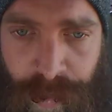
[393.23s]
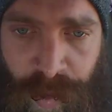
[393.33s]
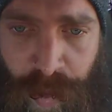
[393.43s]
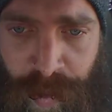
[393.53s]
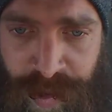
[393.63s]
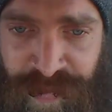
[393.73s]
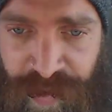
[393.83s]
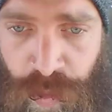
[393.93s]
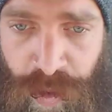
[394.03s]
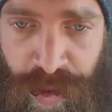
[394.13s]
Though he was
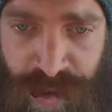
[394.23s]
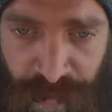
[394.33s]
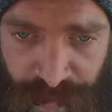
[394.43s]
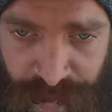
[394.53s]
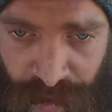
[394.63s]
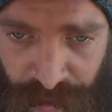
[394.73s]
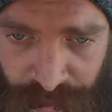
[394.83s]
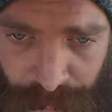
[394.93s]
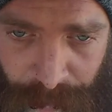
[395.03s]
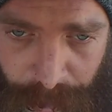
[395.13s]
victorious over death,
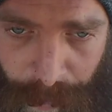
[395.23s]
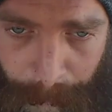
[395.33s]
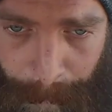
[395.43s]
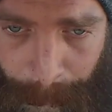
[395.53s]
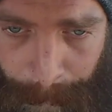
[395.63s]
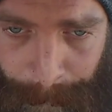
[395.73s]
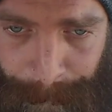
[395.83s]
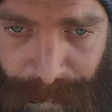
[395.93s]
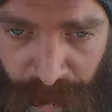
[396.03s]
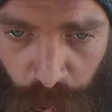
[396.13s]

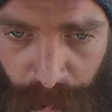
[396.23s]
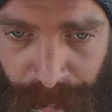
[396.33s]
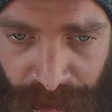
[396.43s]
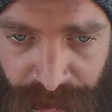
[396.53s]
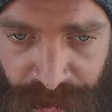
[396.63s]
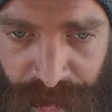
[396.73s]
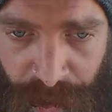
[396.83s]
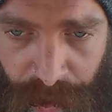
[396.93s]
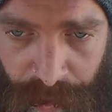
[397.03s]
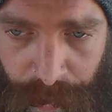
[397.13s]
he went back into
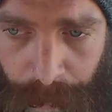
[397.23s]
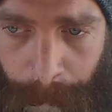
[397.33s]
dying.